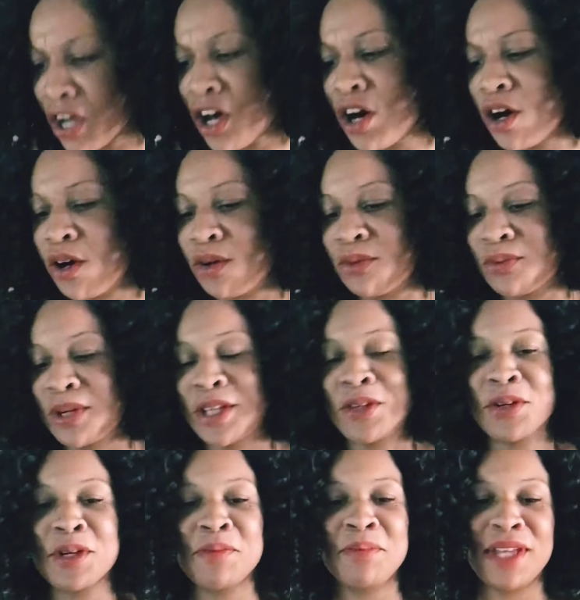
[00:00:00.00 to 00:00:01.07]
Oh,
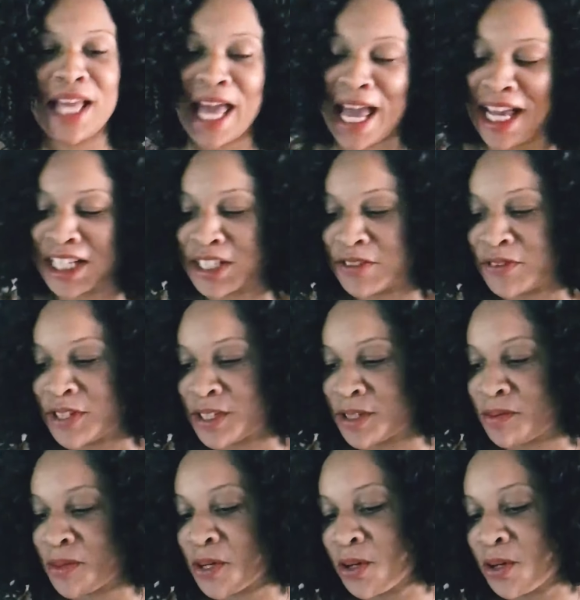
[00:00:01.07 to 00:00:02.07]
whether it be activism,